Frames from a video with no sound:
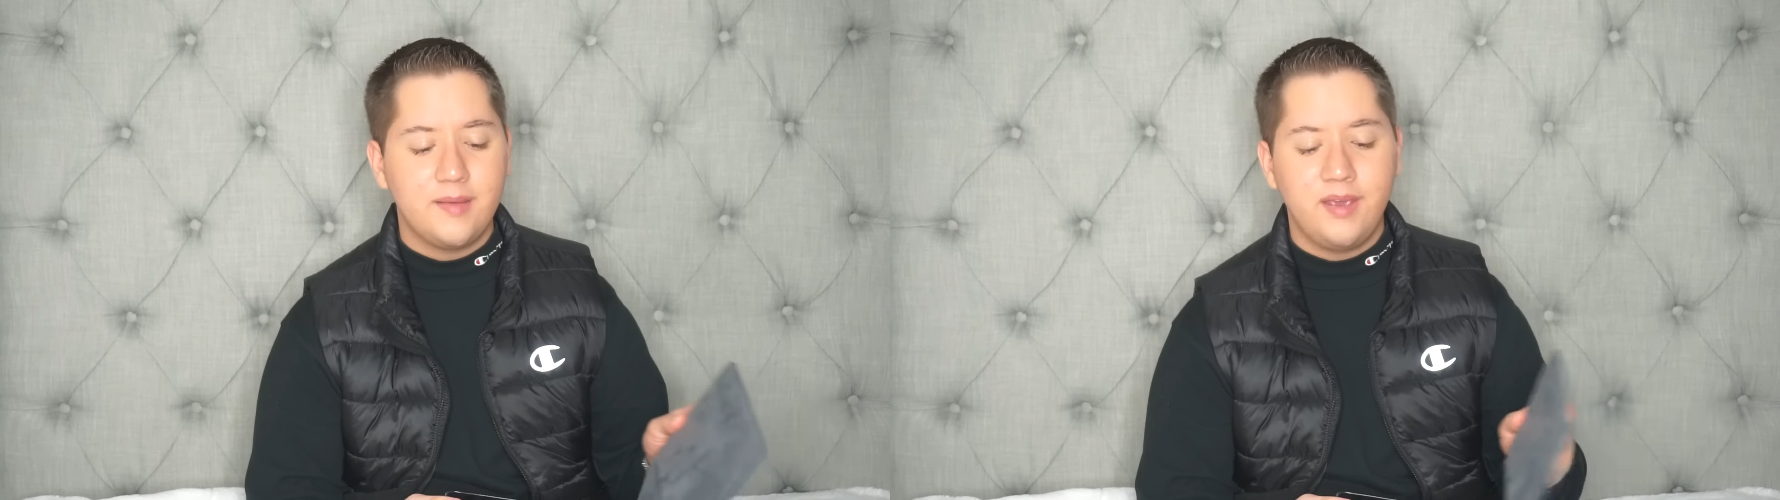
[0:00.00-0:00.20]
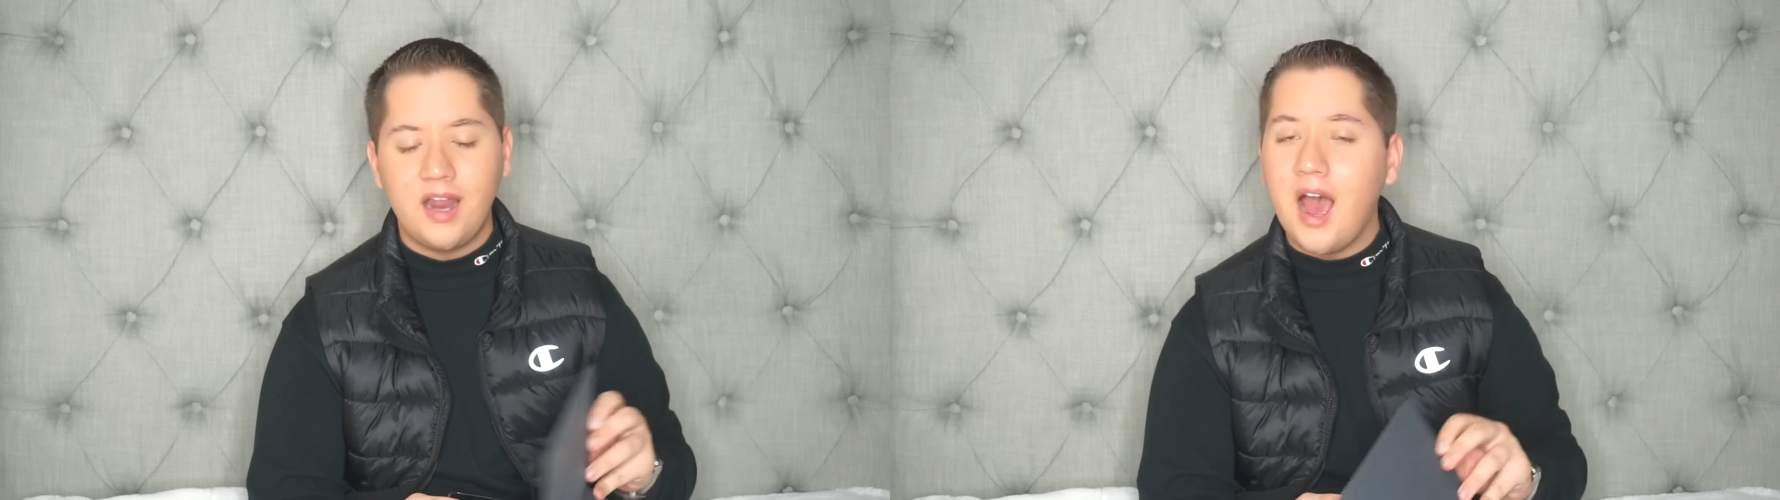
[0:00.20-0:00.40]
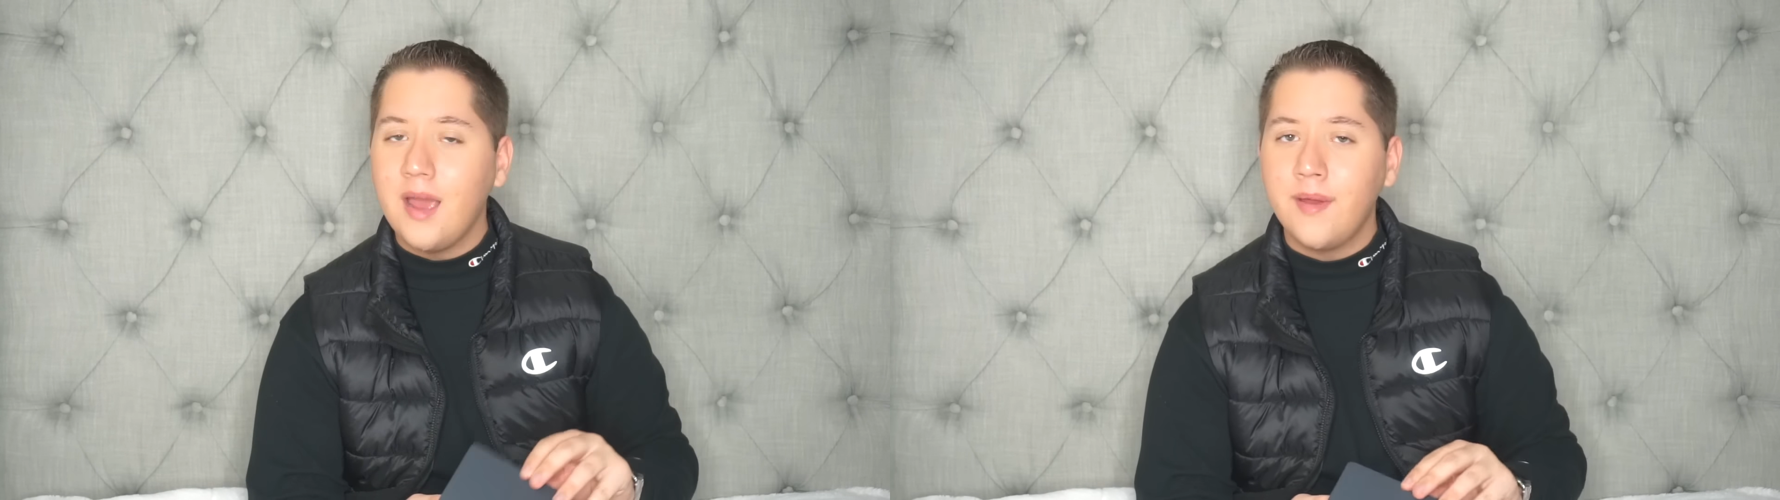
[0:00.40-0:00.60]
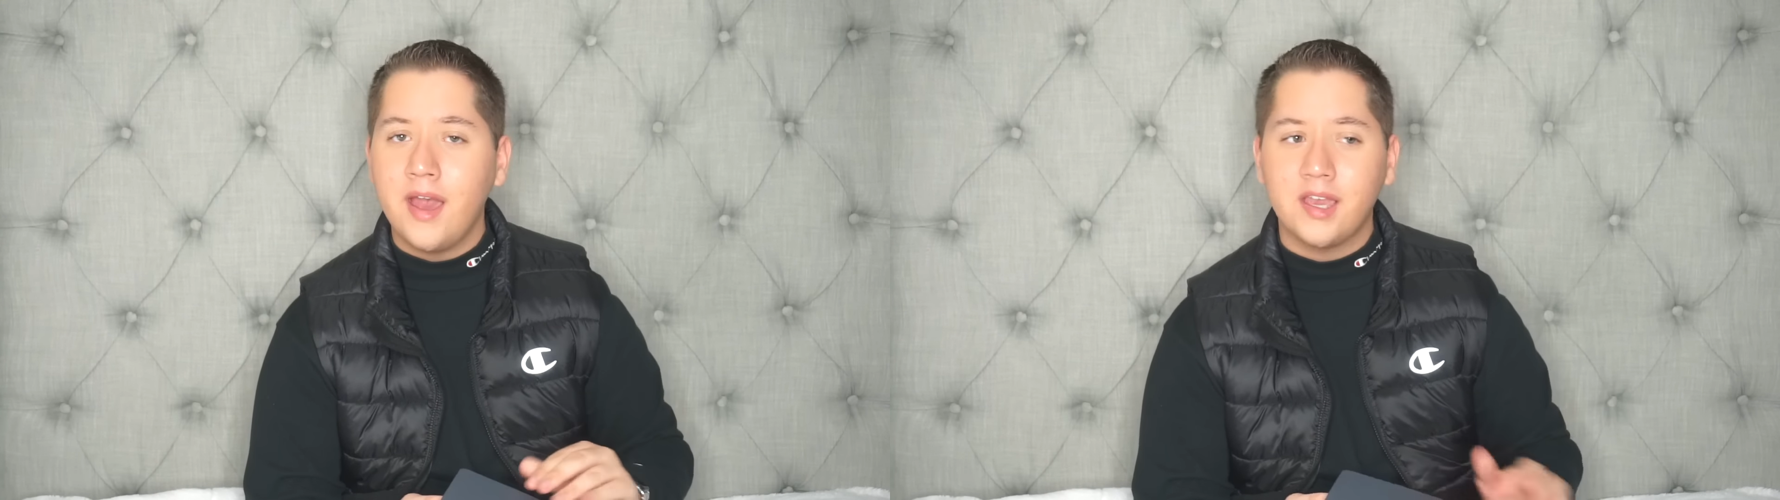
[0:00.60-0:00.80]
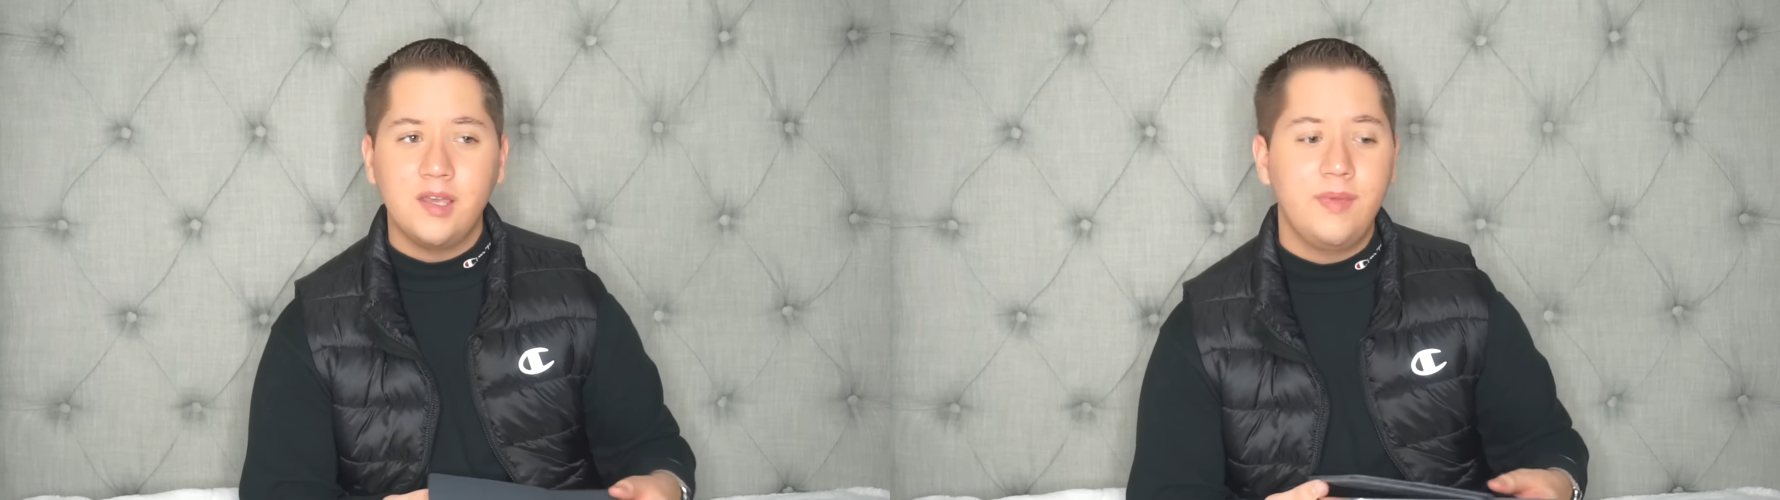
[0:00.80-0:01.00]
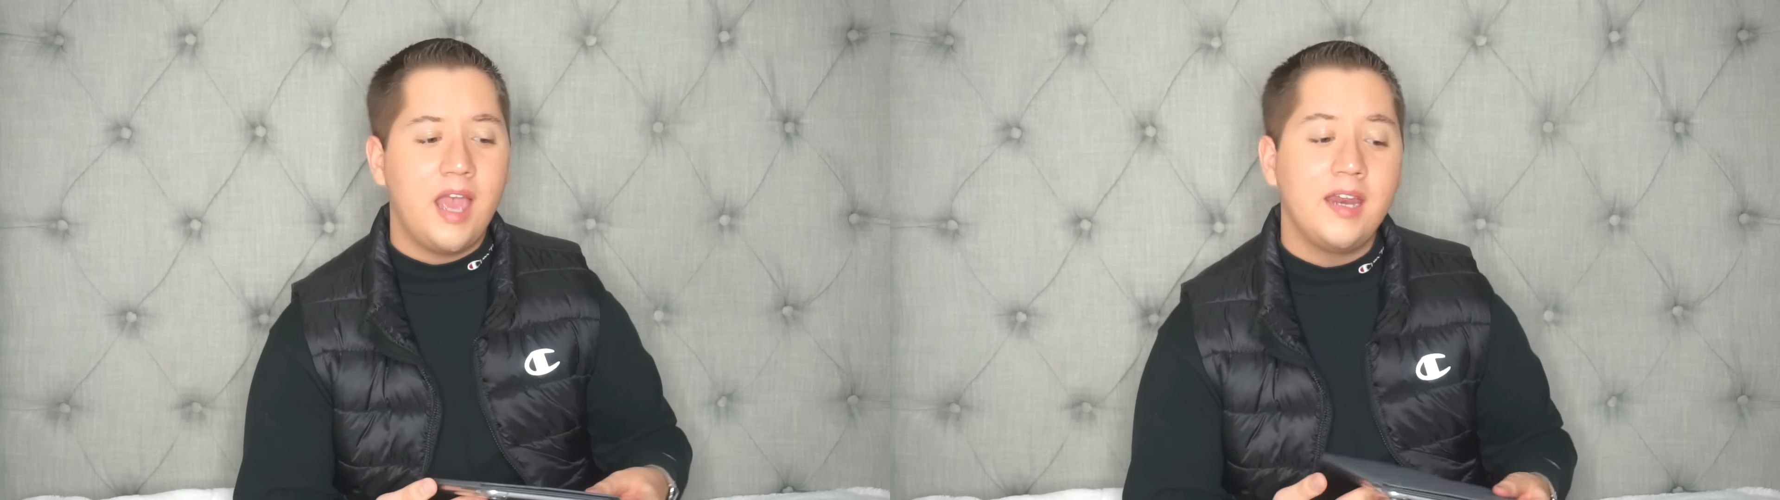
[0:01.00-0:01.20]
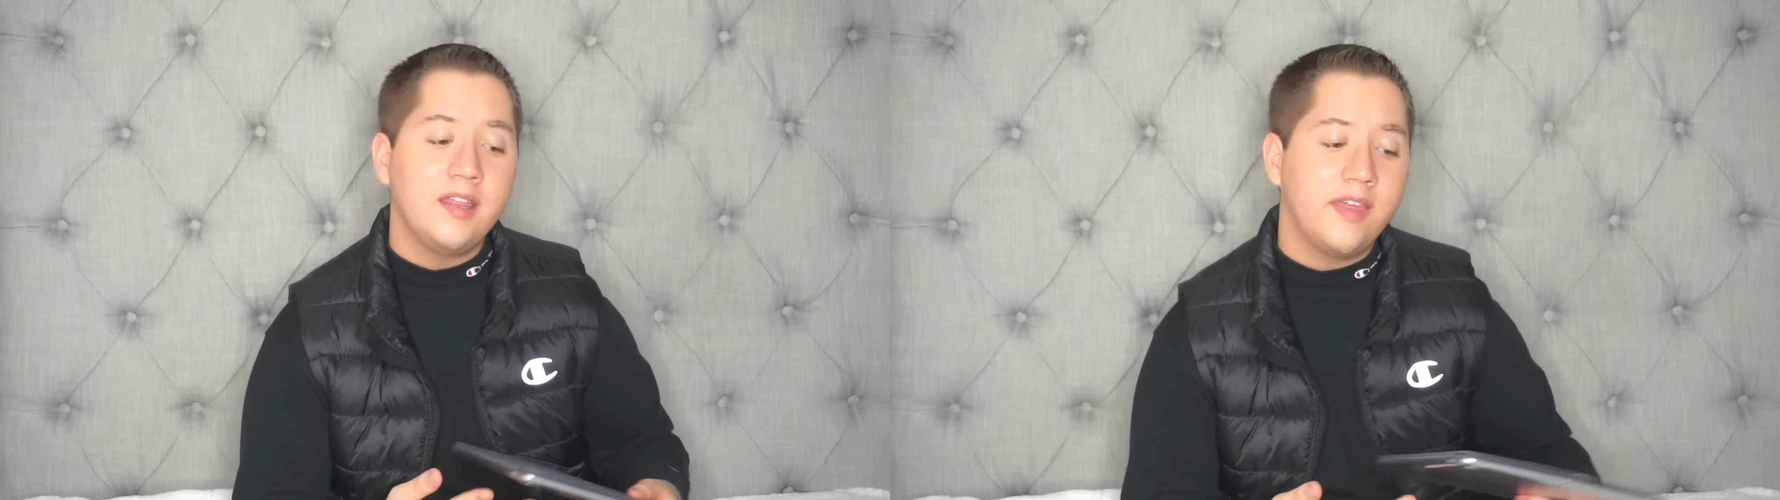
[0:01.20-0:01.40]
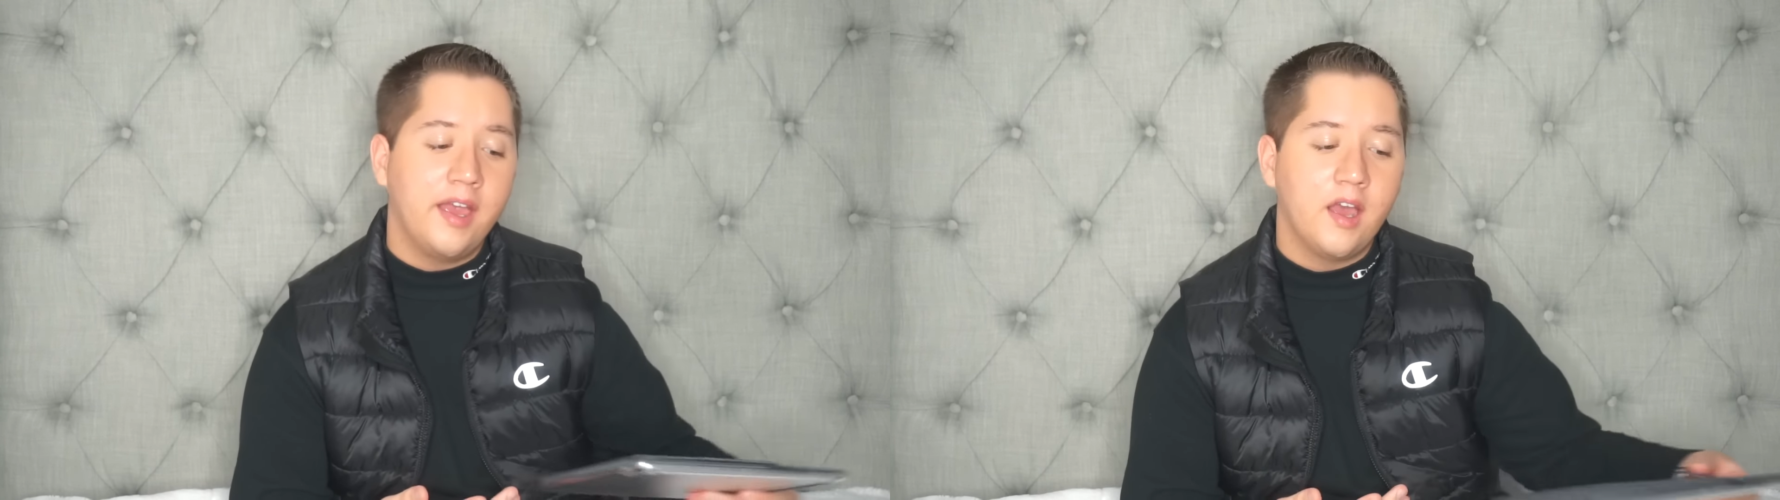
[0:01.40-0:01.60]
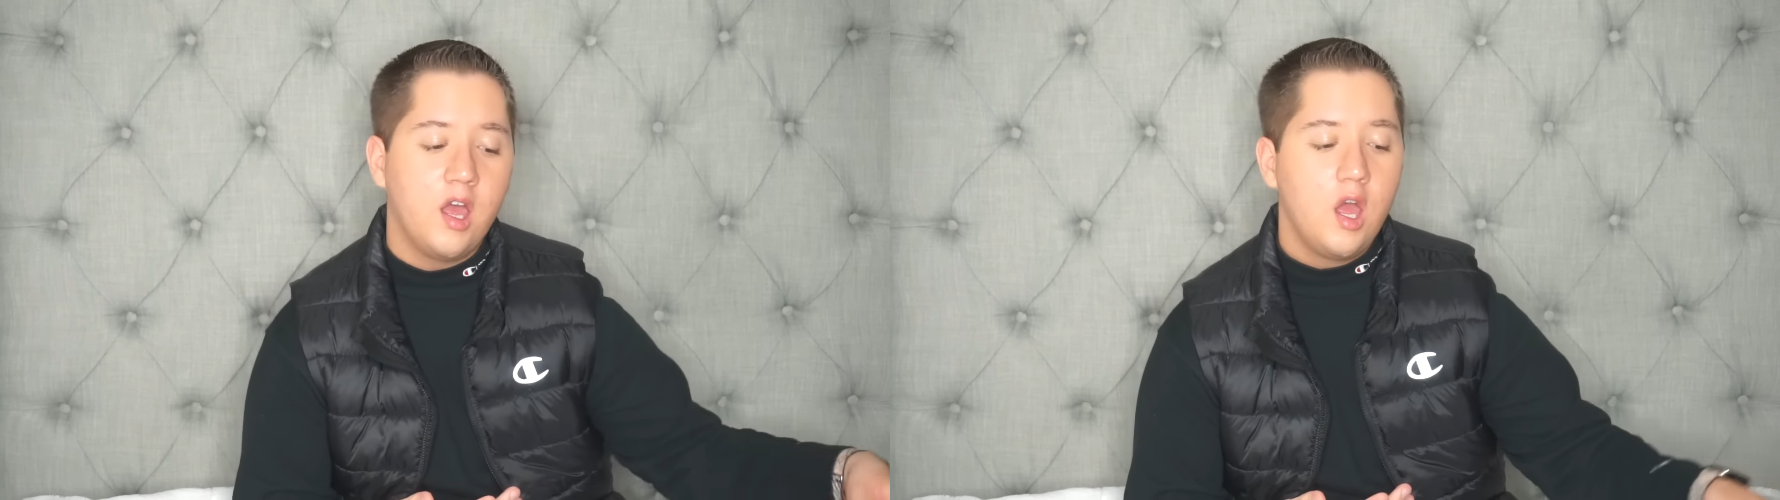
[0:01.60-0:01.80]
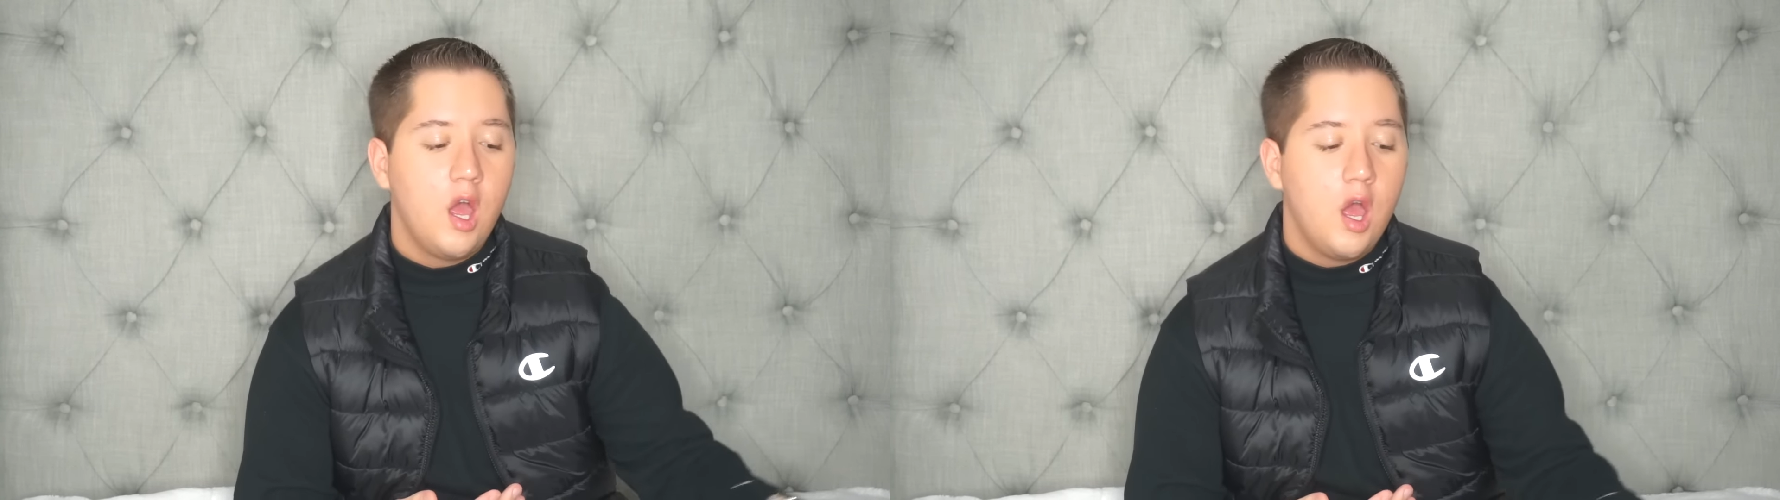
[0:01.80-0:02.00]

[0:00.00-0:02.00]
it could be an iMac, it can be anything.